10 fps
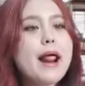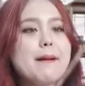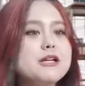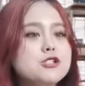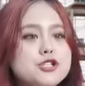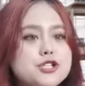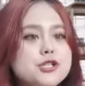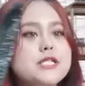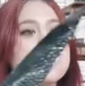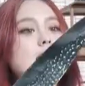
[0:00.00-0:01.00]
what I'm
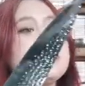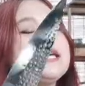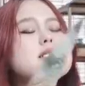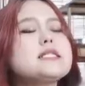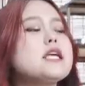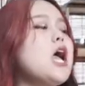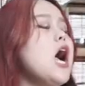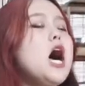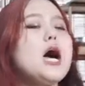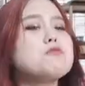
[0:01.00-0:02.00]
introducing is
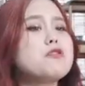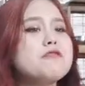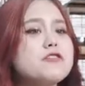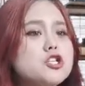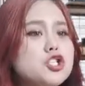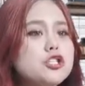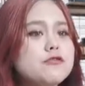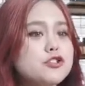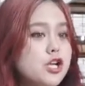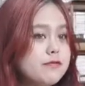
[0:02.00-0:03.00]
the upgrade
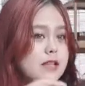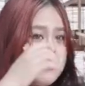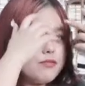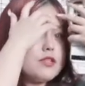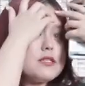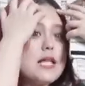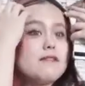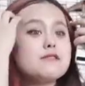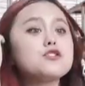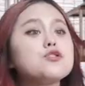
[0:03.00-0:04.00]
version of chef knife. This
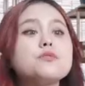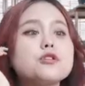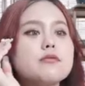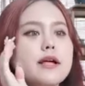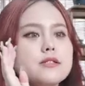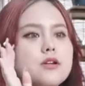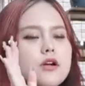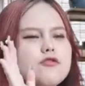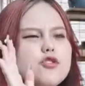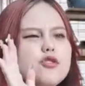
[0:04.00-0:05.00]
knife is super great.
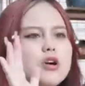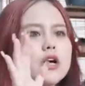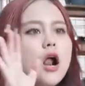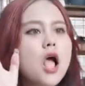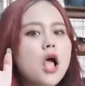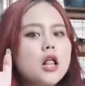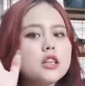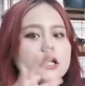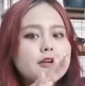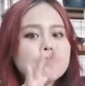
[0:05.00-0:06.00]
So if you're
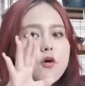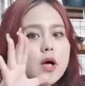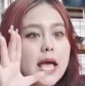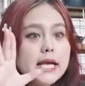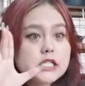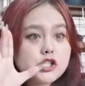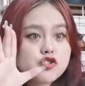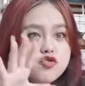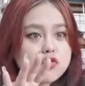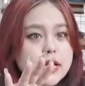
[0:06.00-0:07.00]
looking for
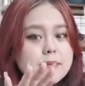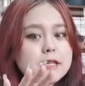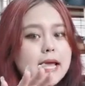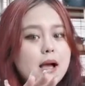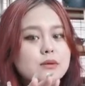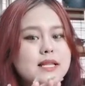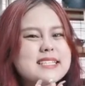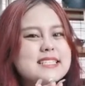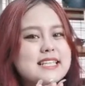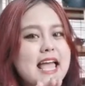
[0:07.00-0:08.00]
extremely, I would like to
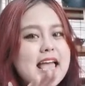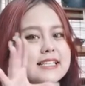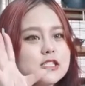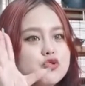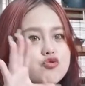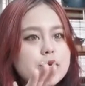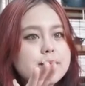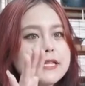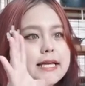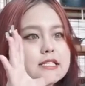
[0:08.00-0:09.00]
say
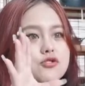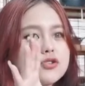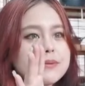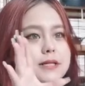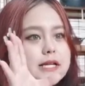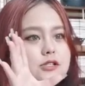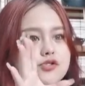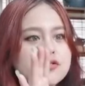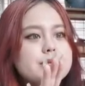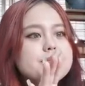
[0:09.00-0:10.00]
extremely, extremely,
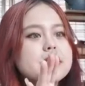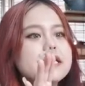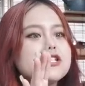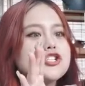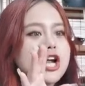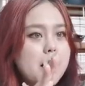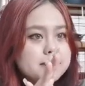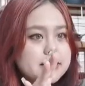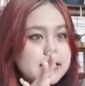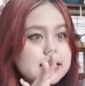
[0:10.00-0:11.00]
extremely
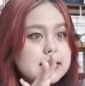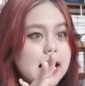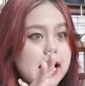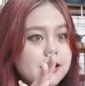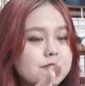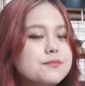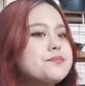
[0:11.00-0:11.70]
sharpness knife,